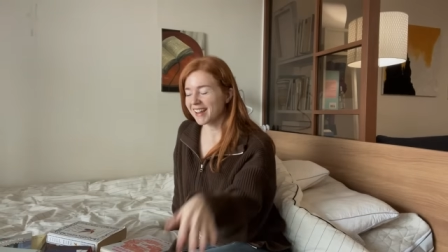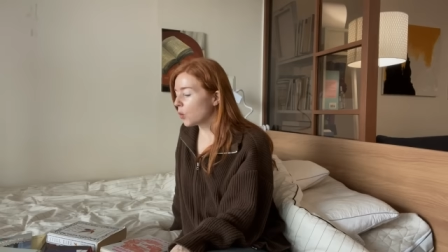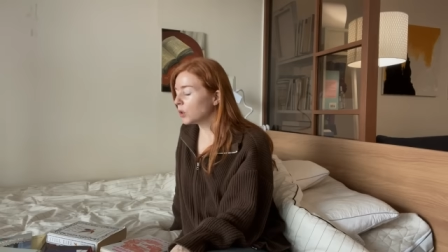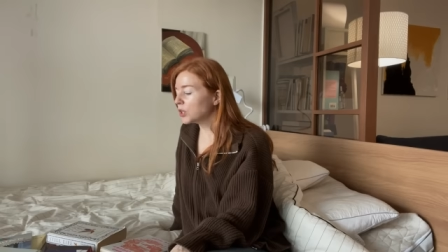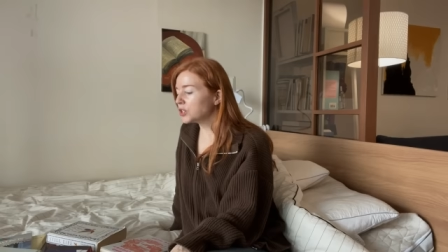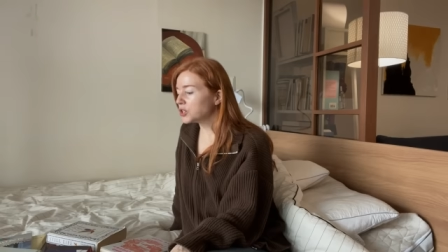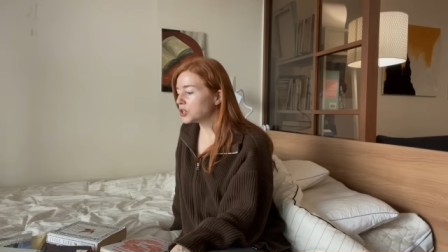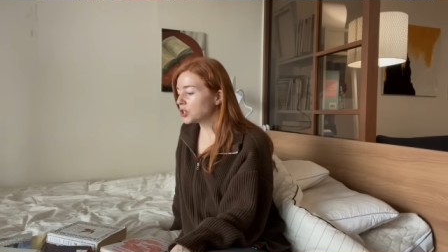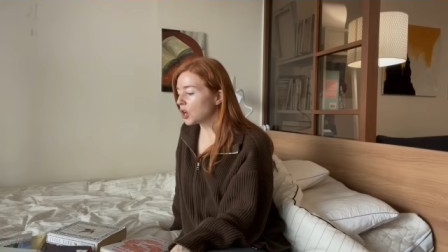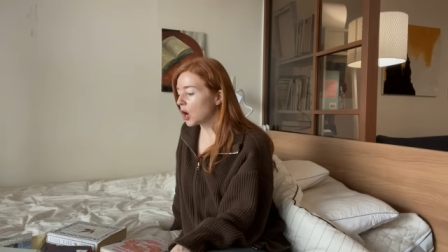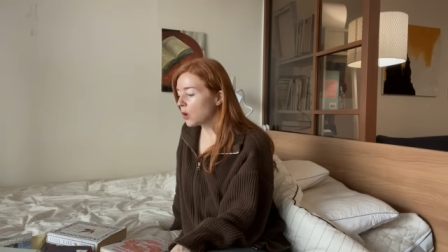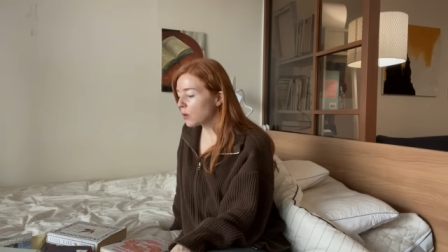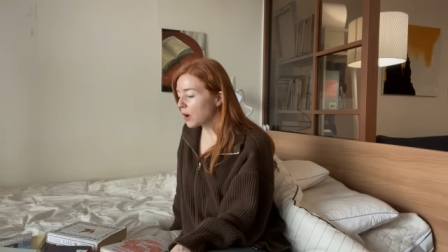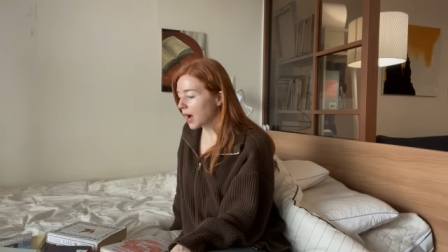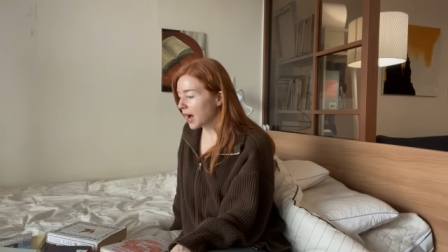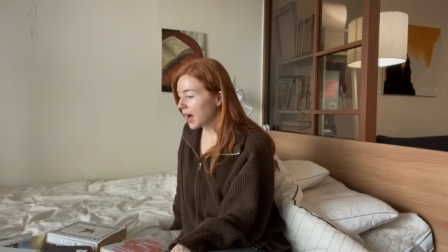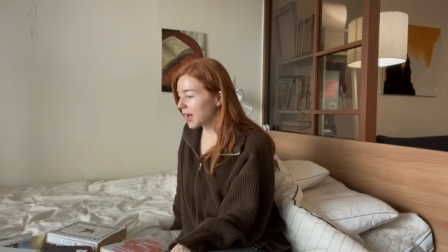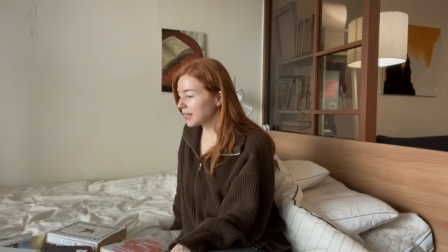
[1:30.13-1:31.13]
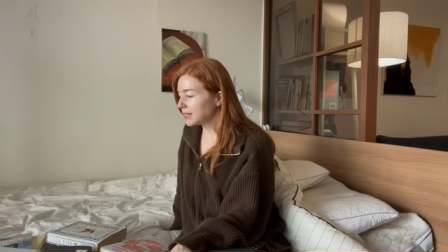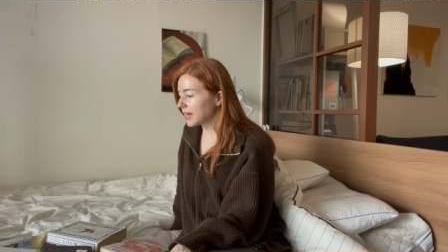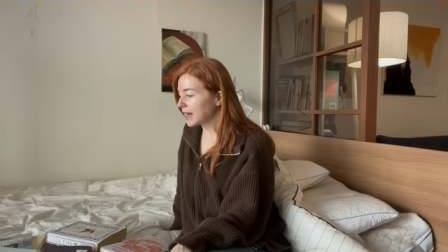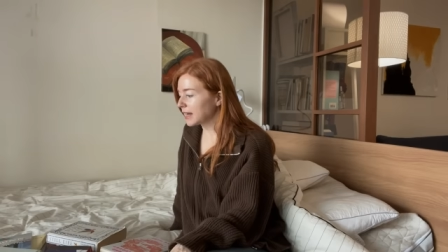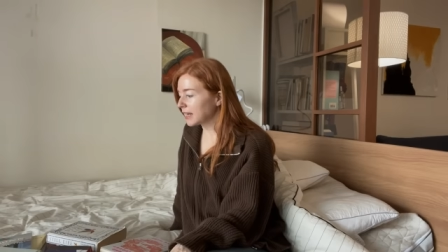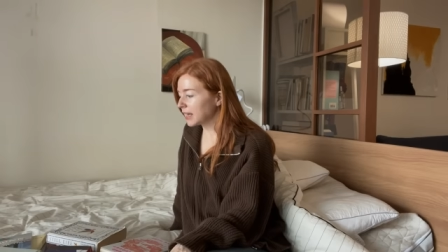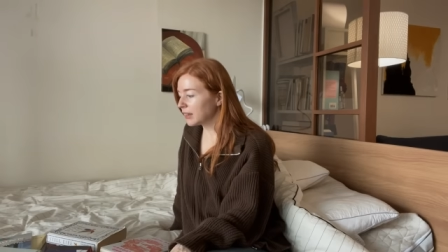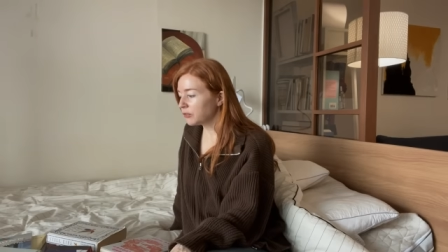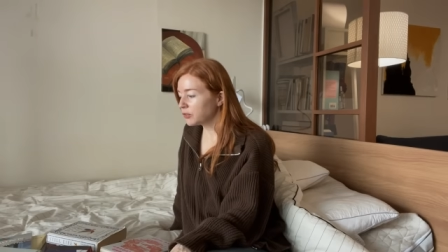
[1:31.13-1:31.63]
was so kind
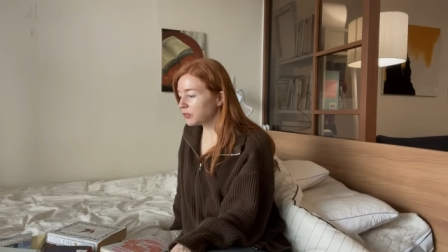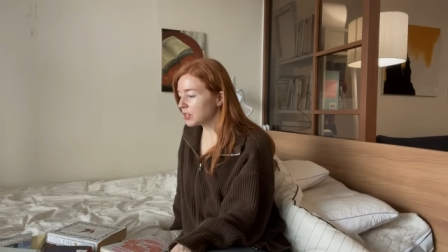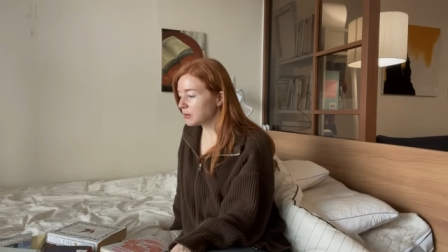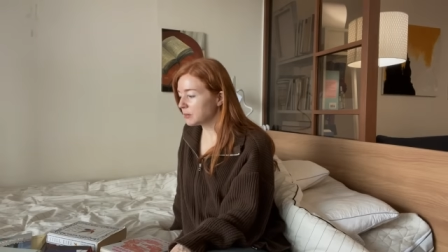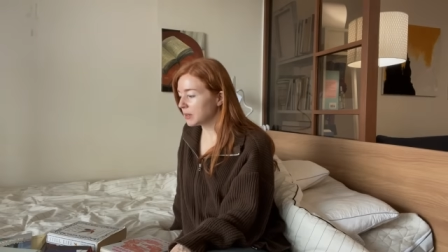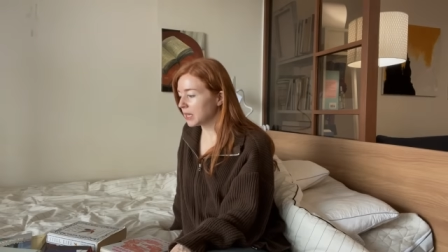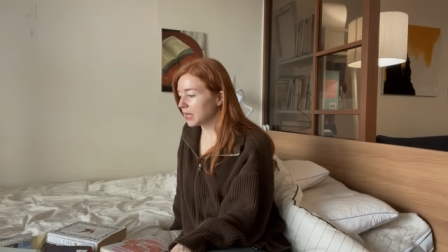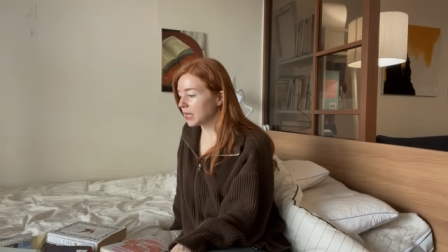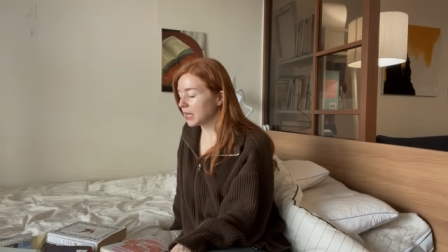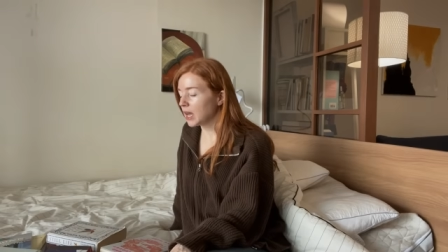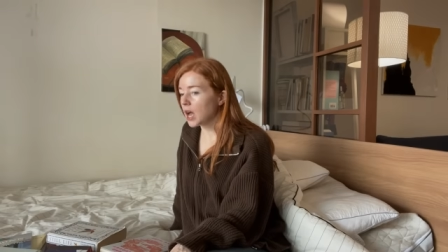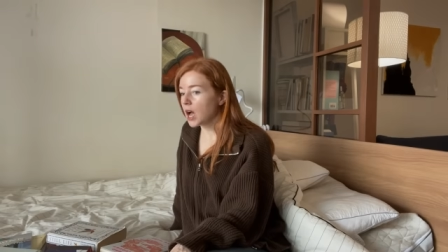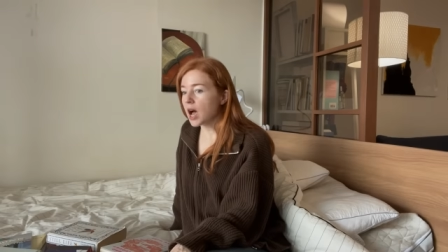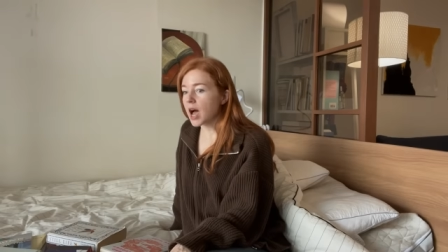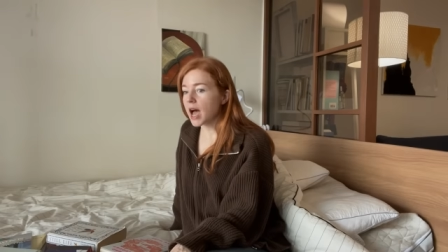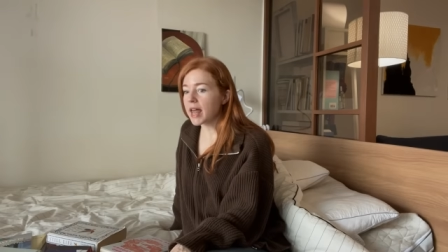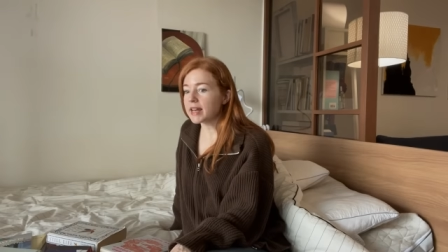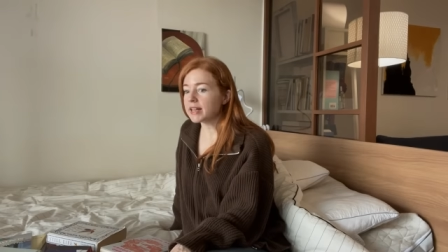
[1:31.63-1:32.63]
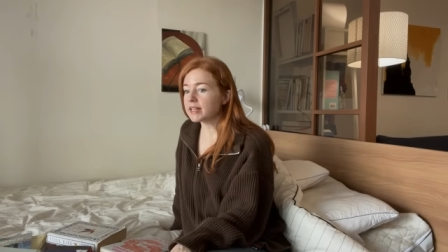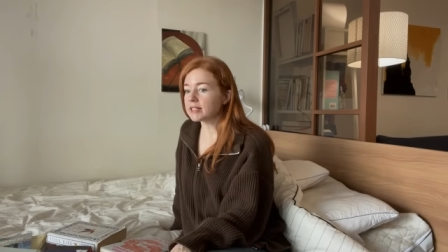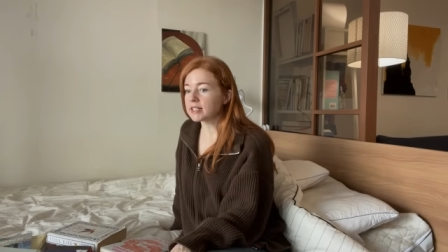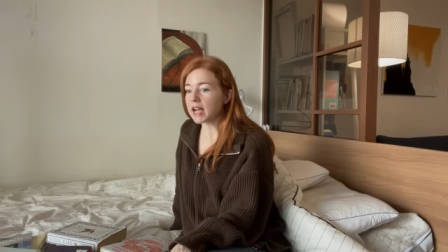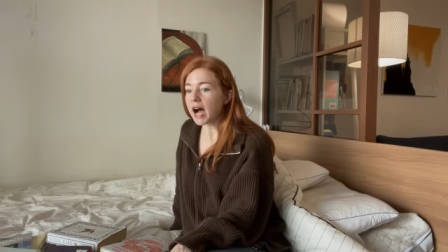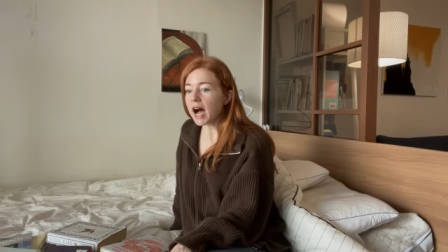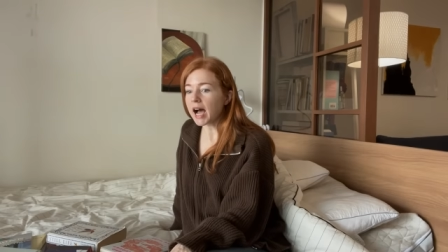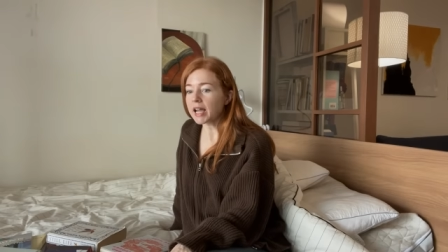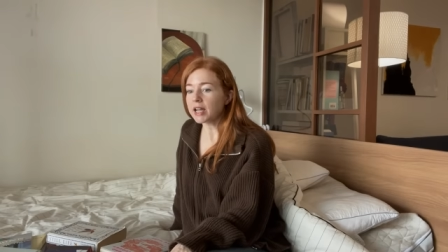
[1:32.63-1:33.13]
and gifted me an
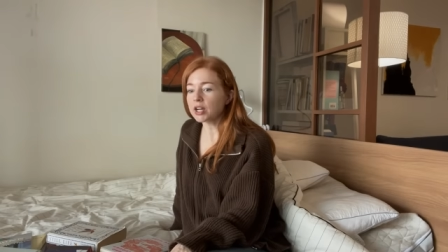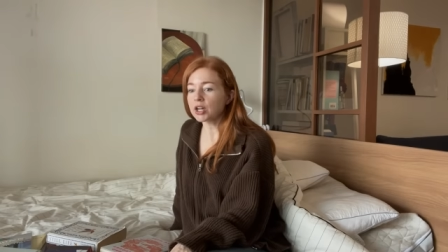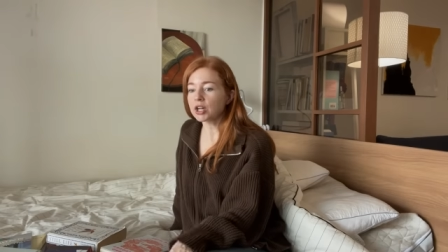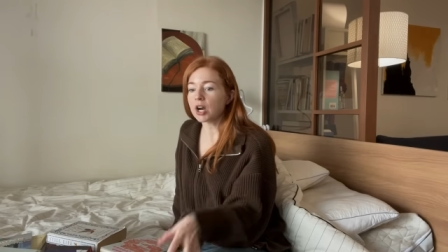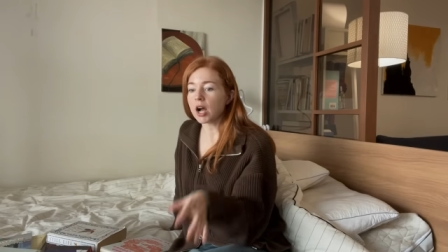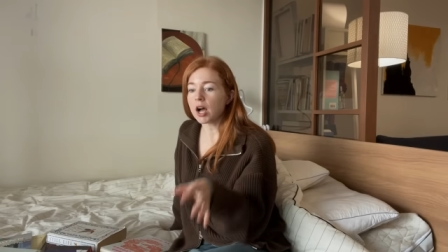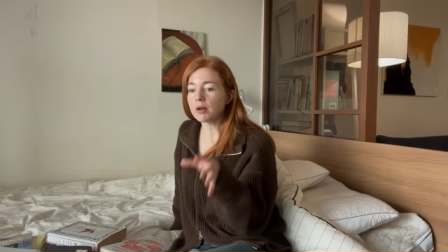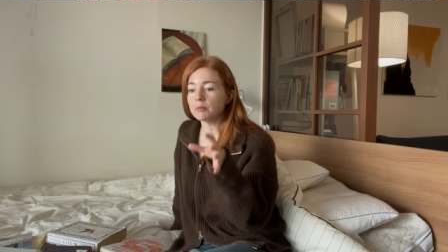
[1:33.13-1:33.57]
entire